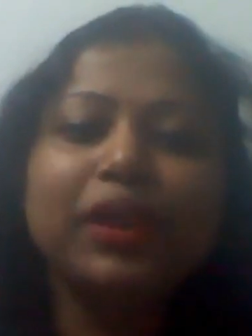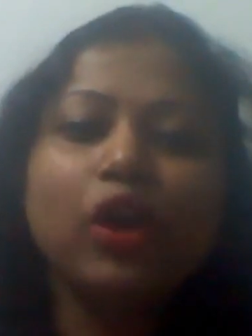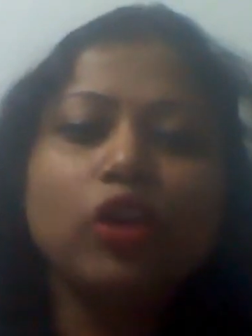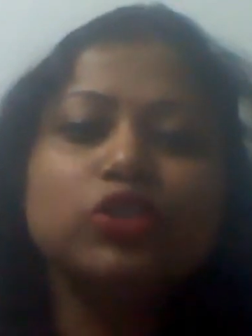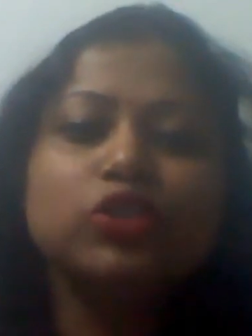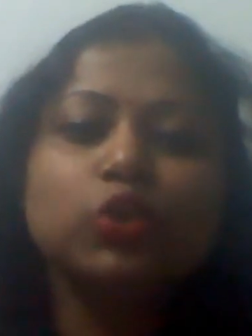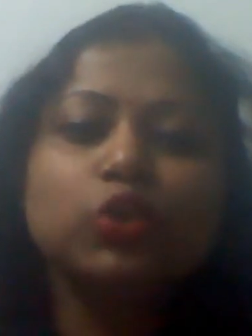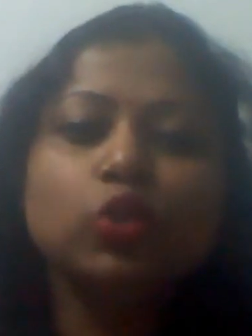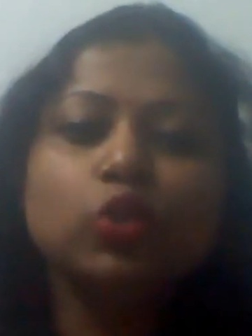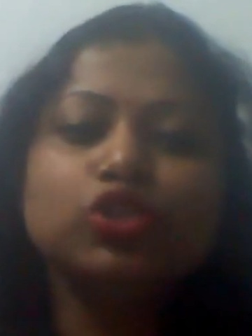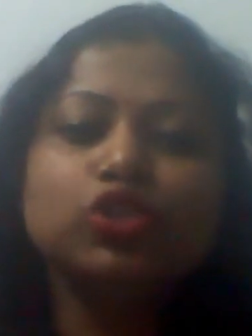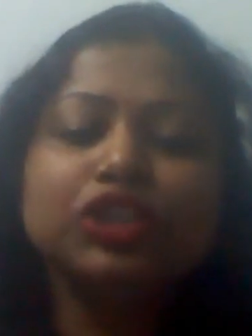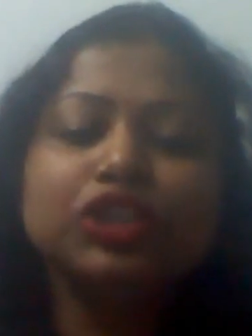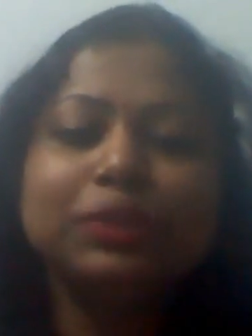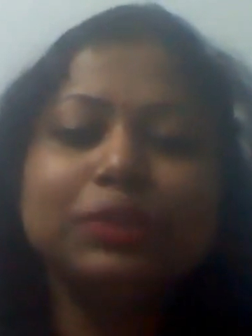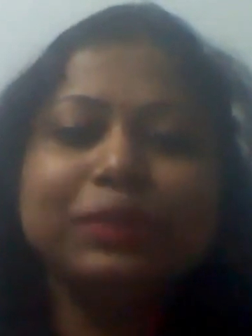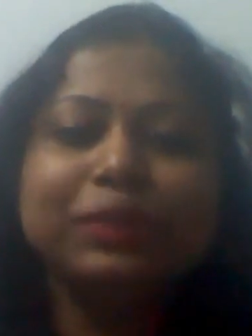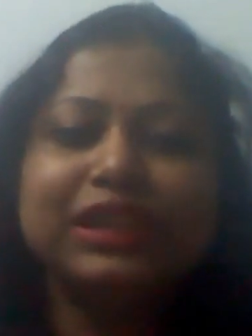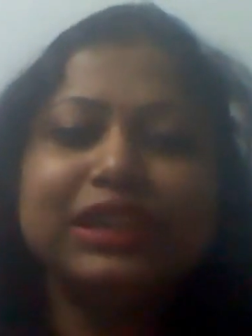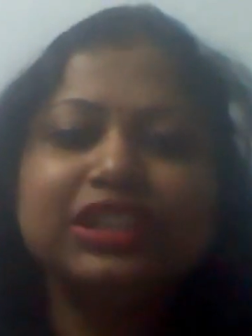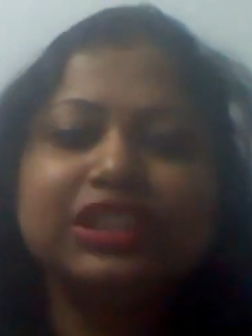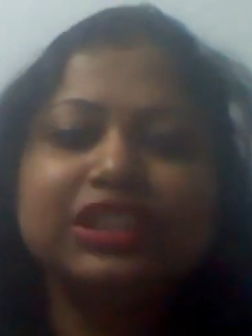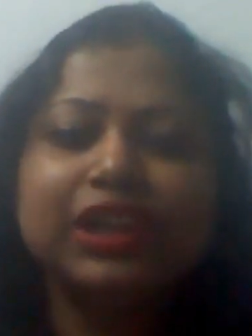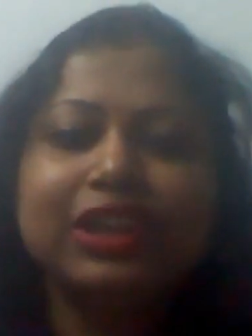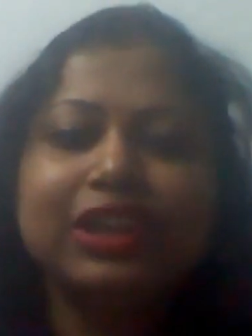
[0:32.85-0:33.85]
on social
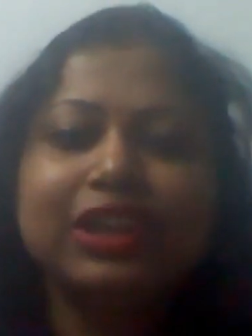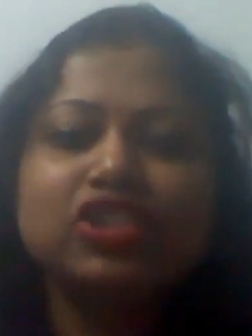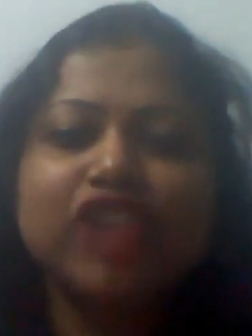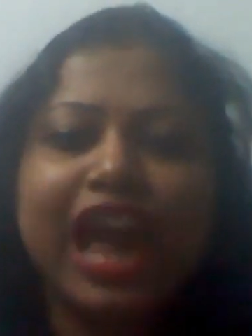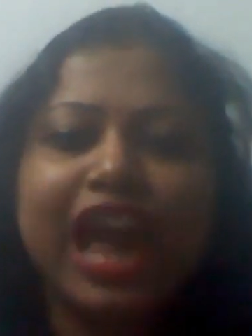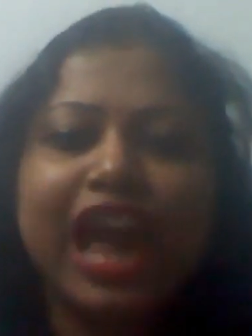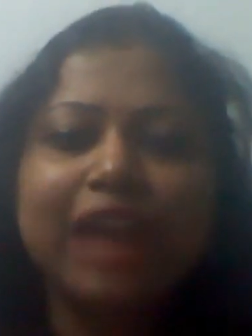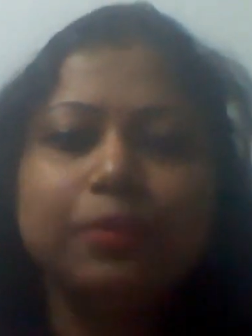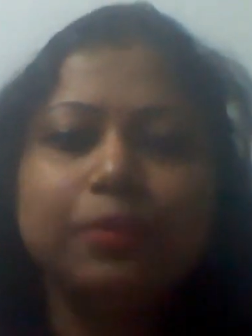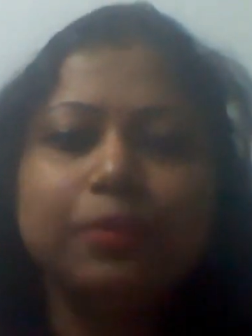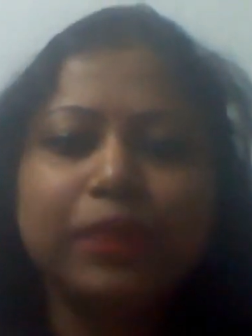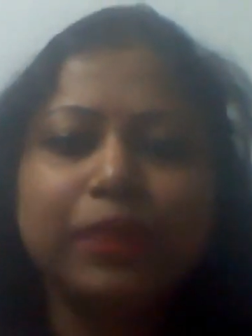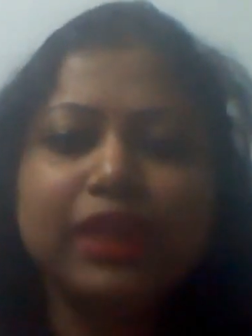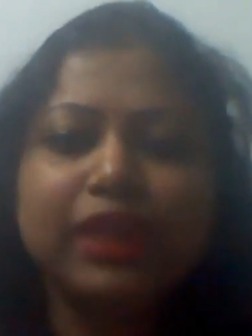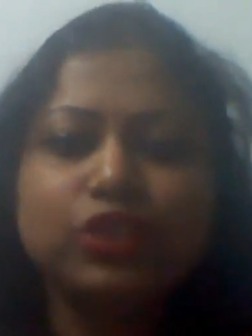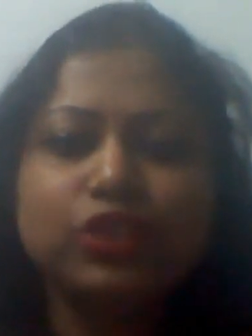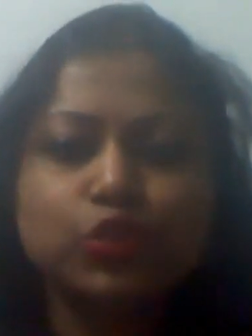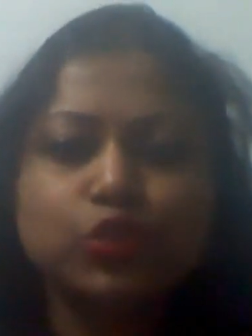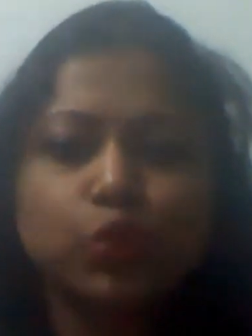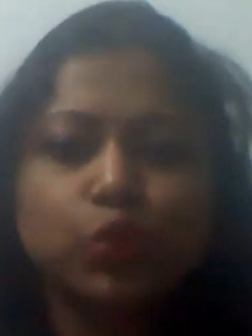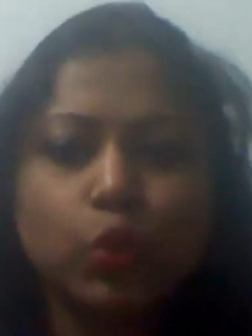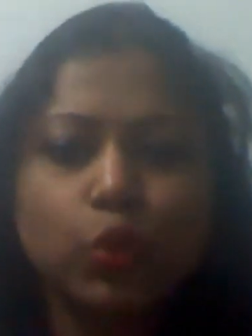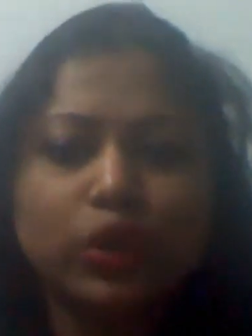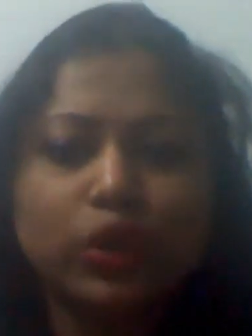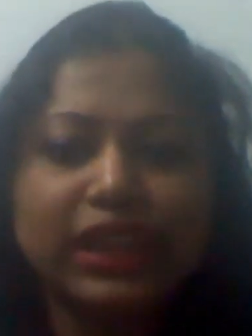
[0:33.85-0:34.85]
media
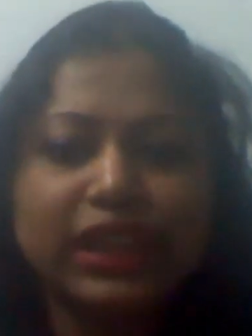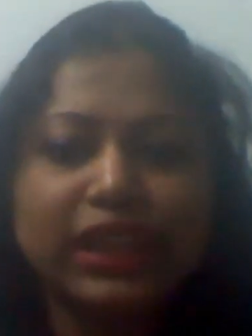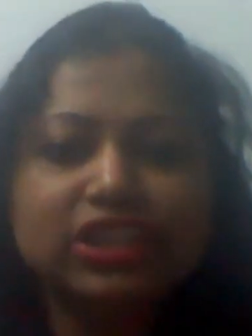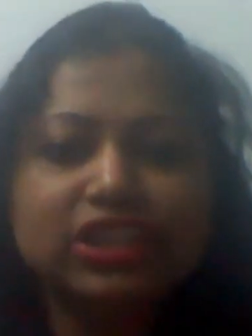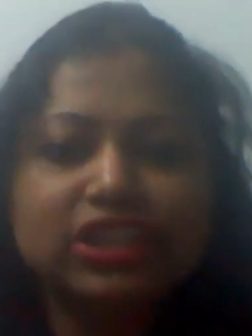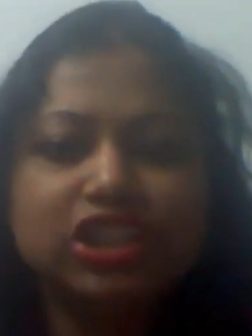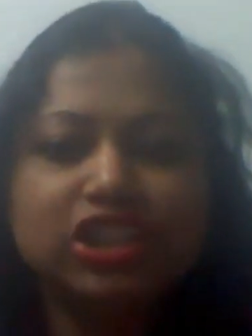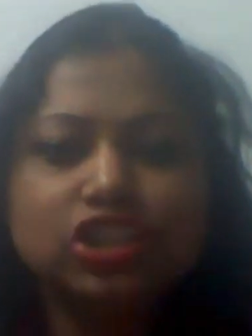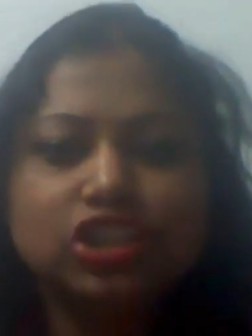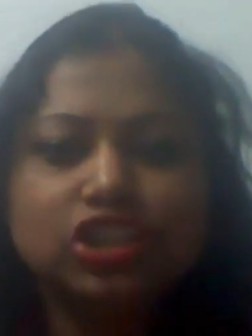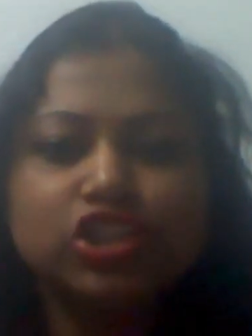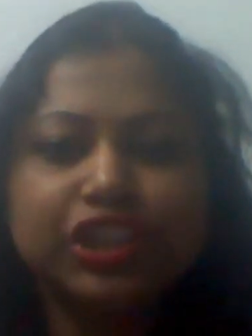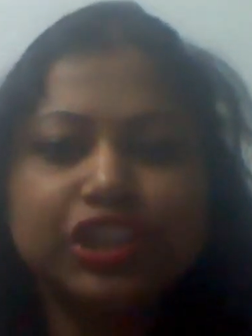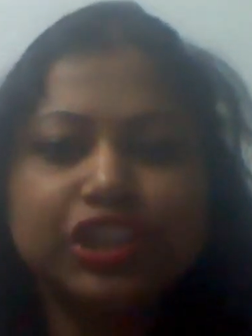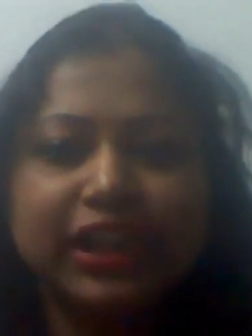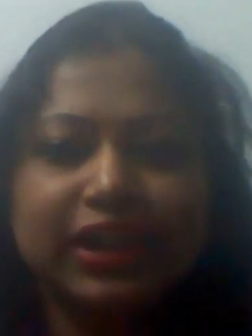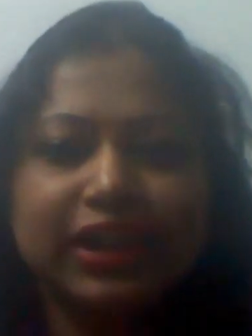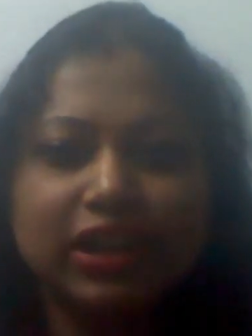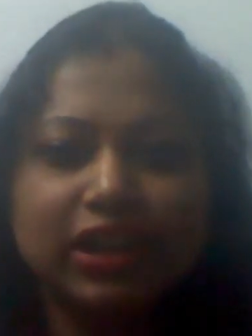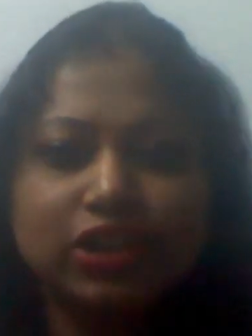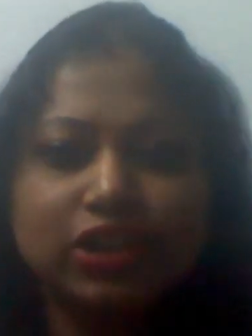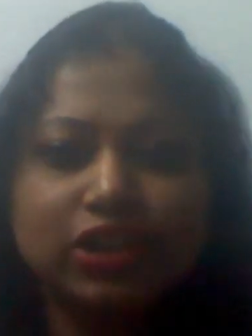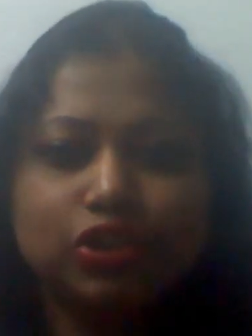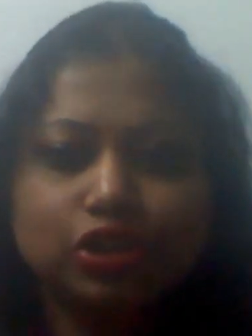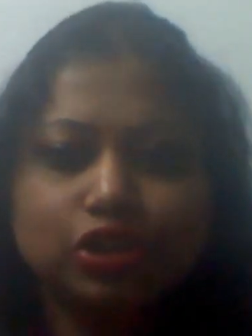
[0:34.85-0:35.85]
chat-based role in teaching
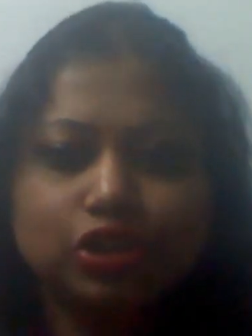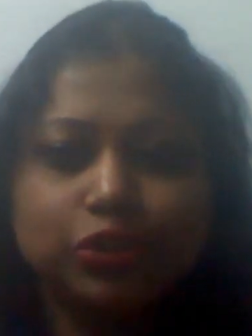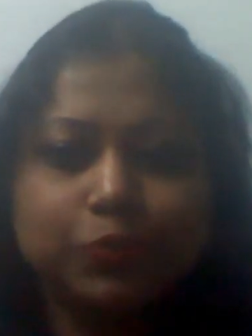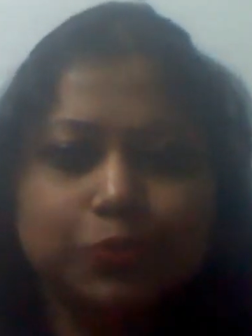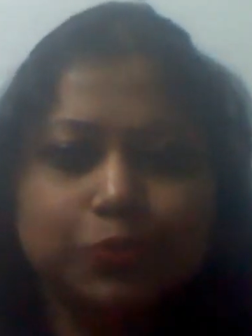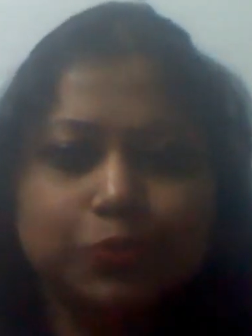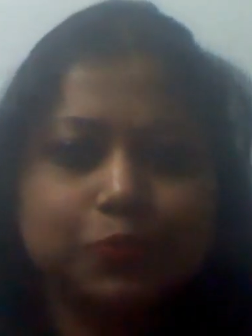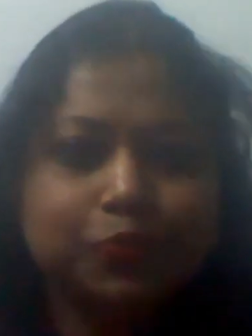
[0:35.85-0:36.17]
English.